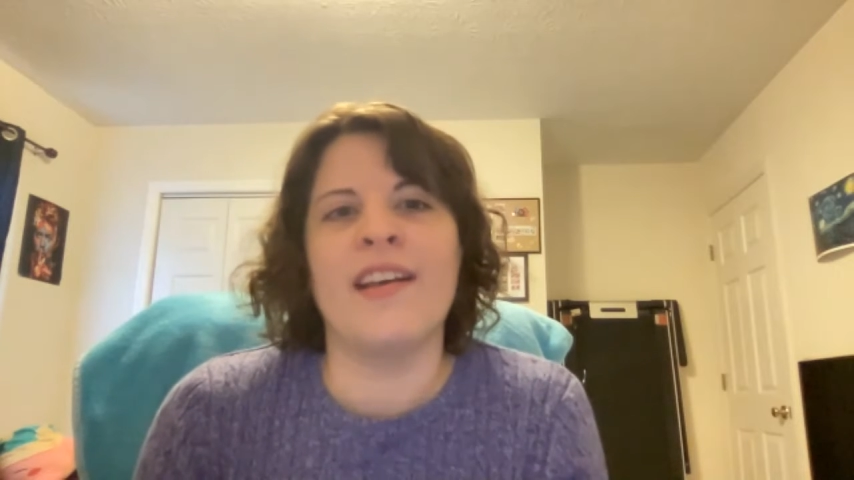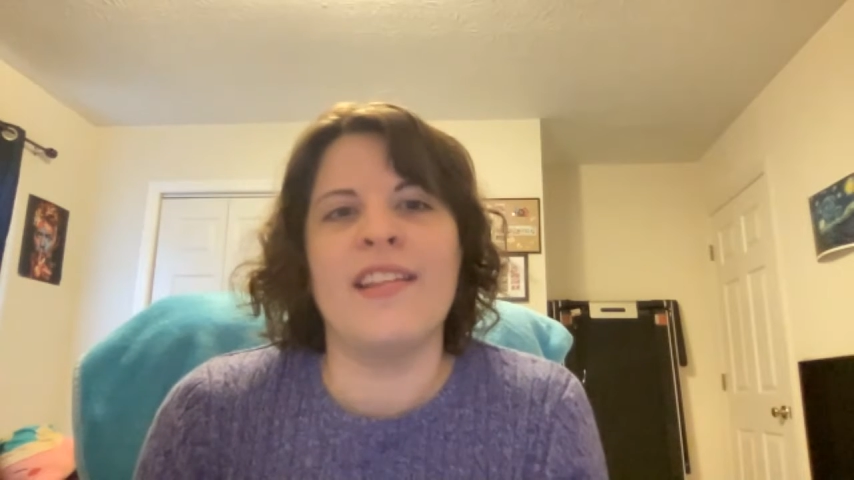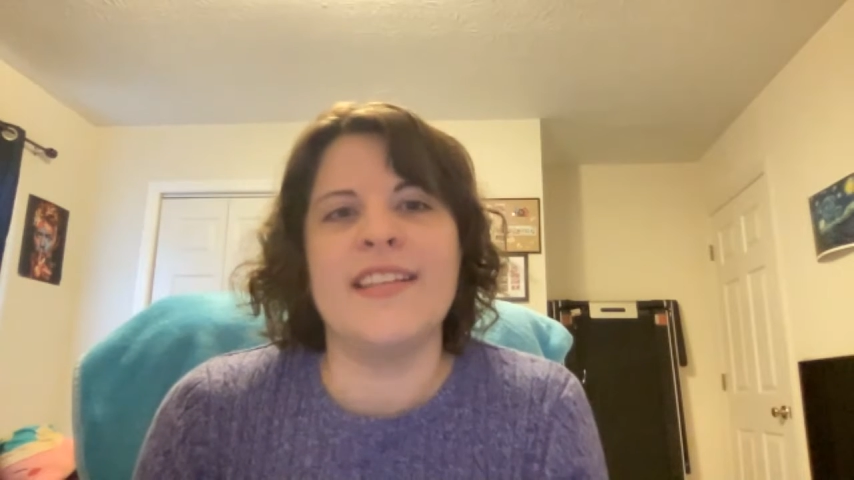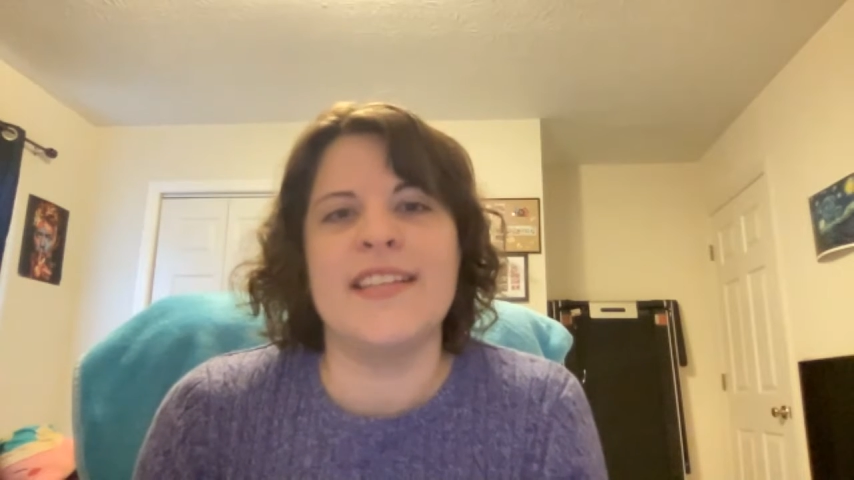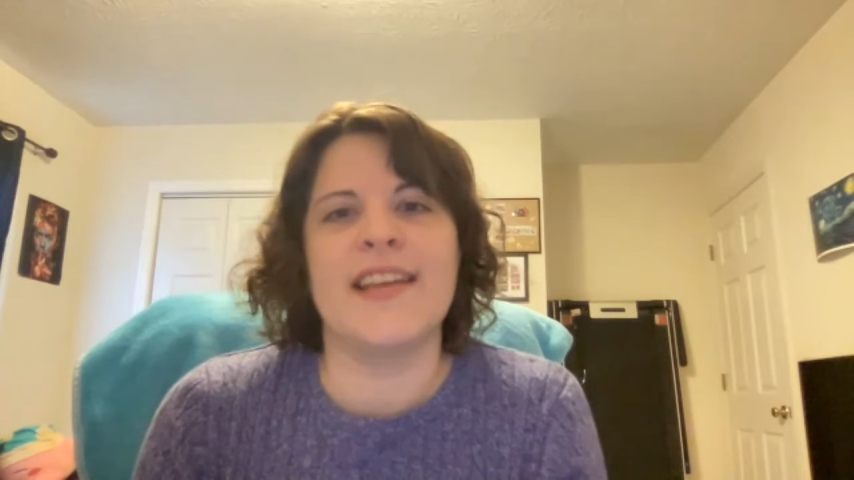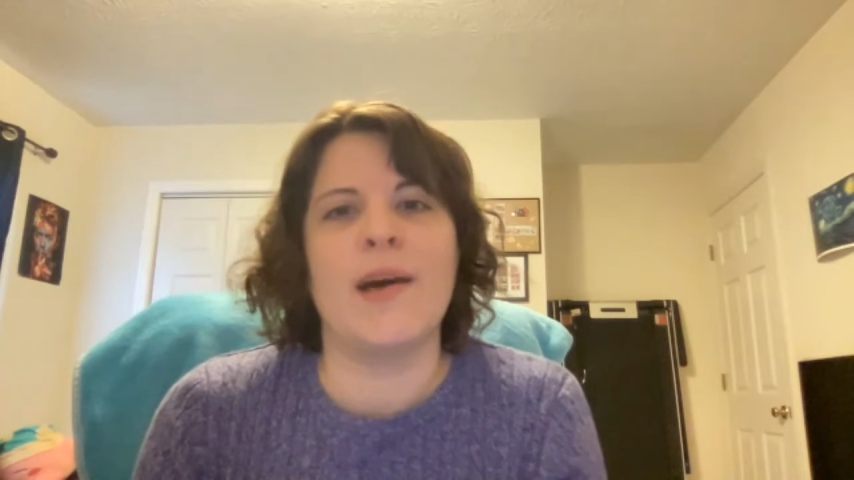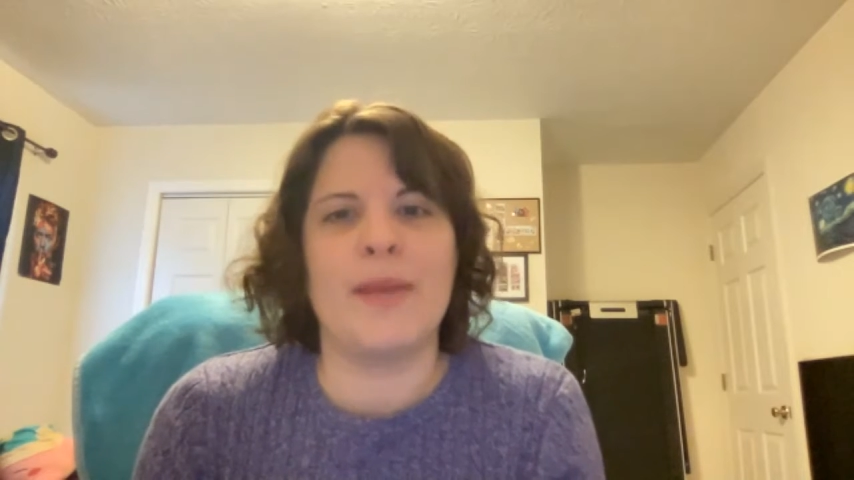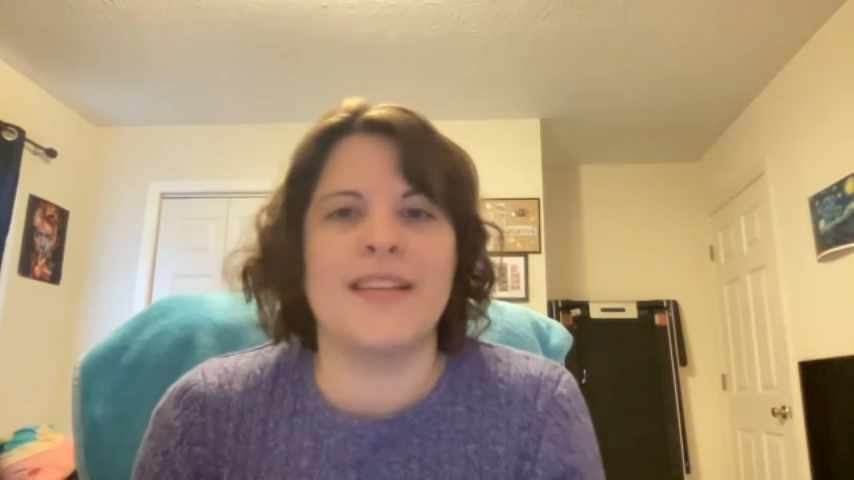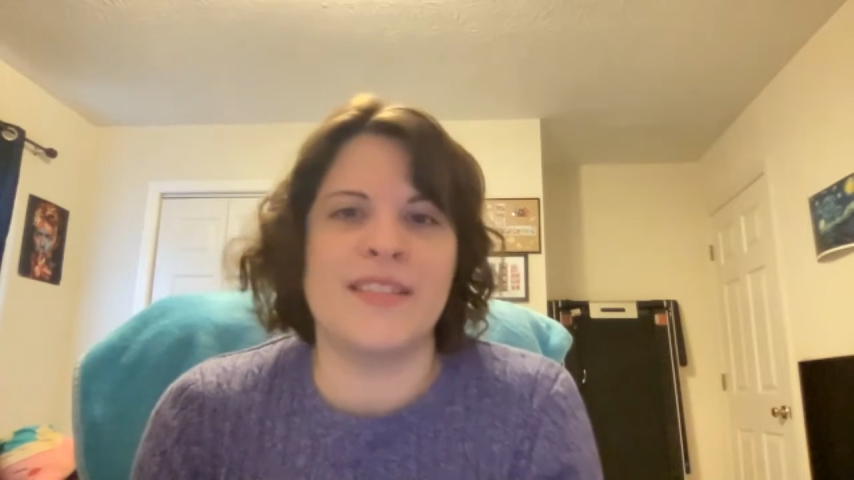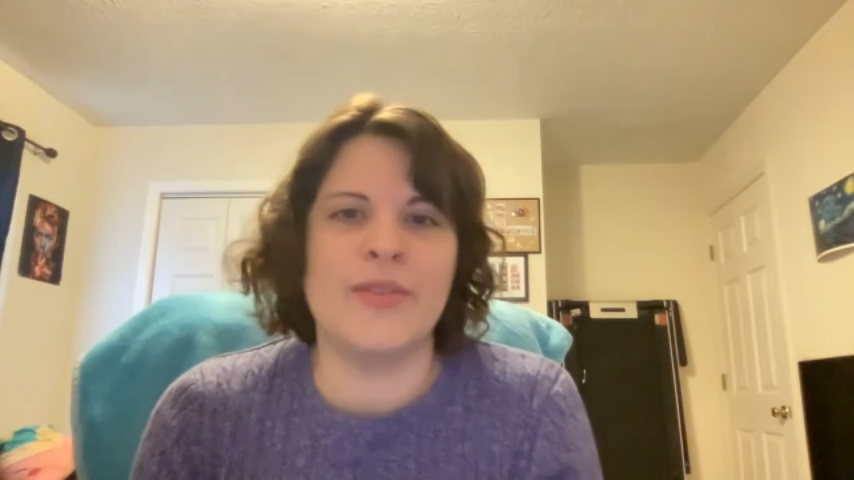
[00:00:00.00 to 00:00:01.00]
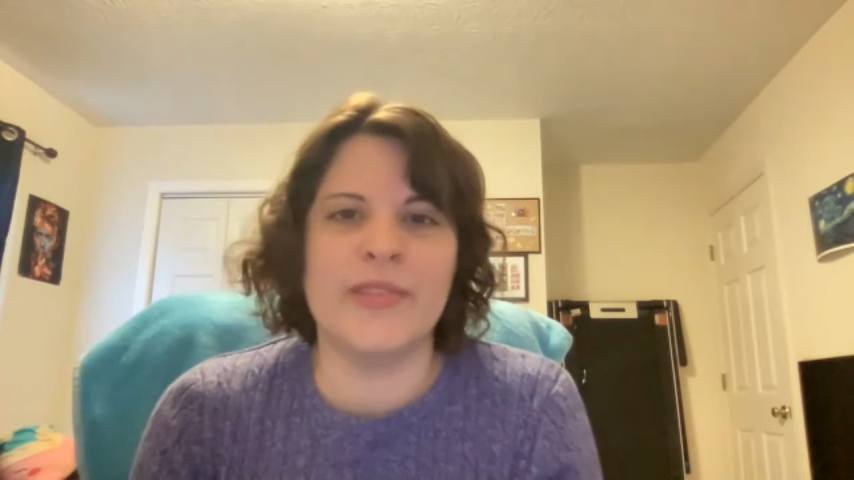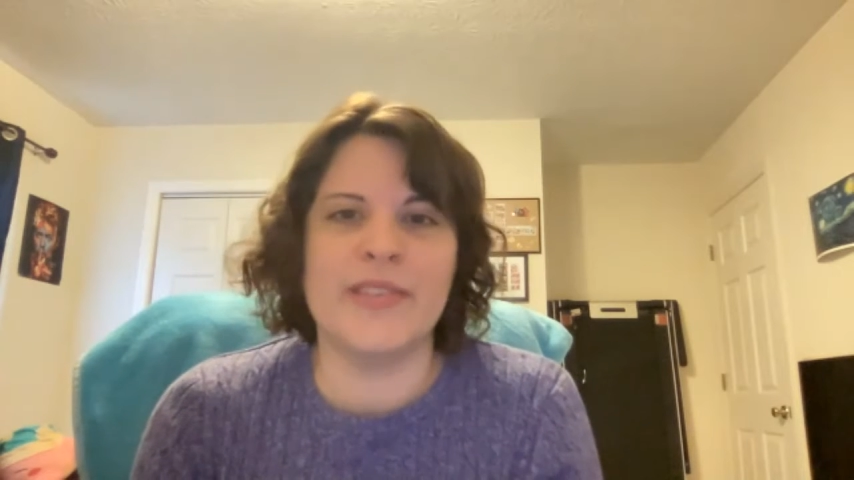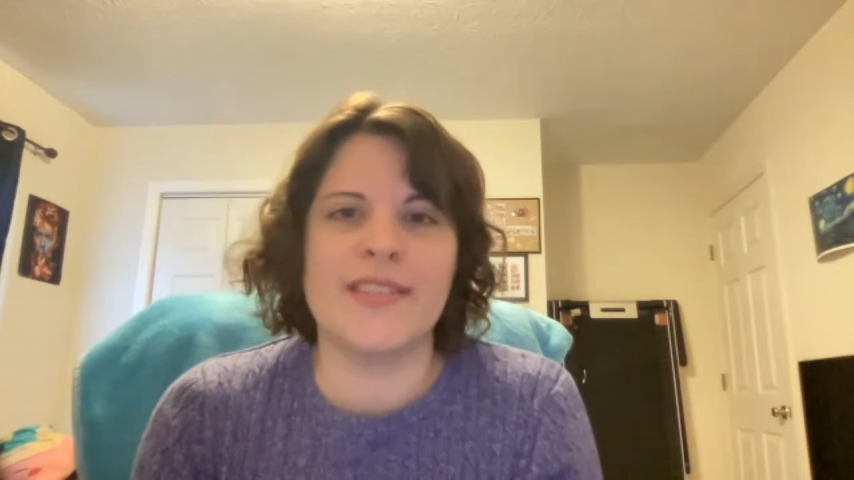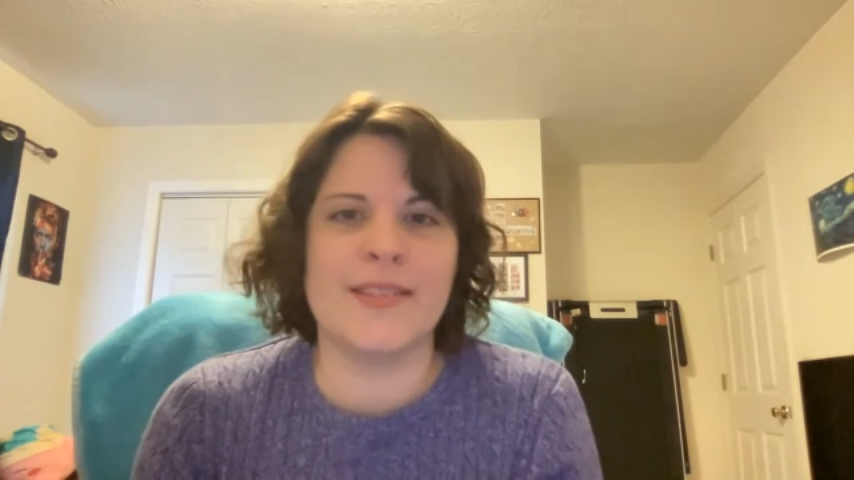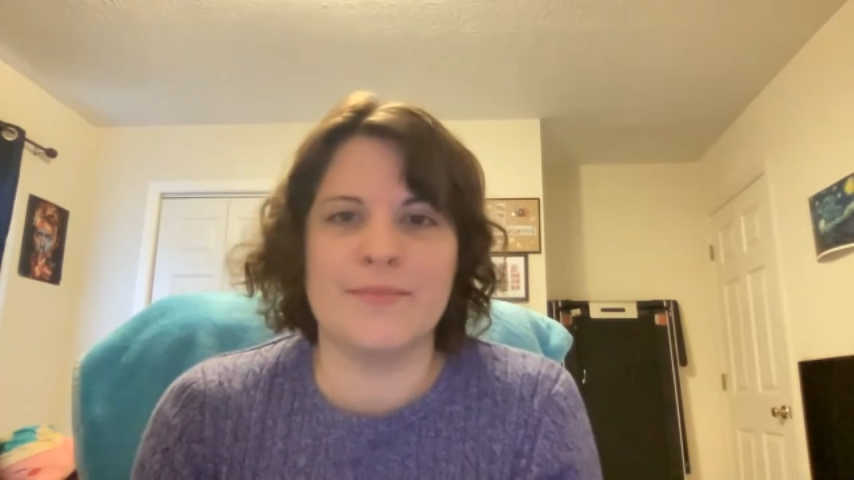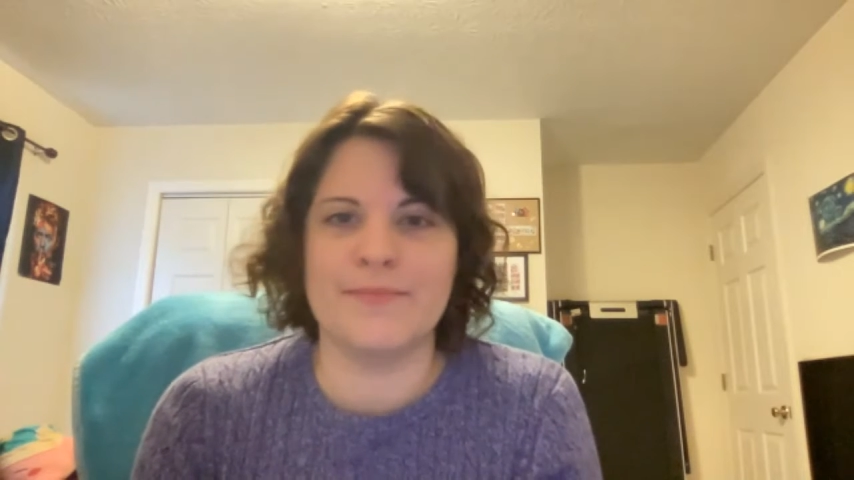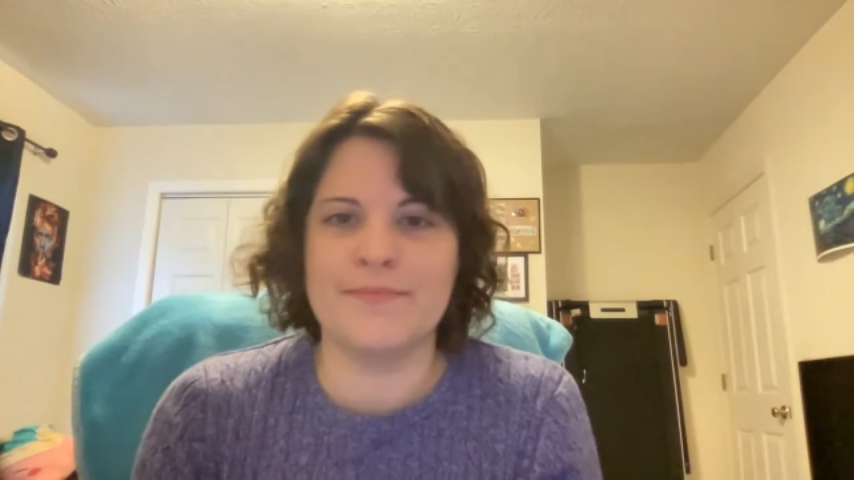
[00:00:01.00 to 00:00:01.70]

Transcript: these incoming students.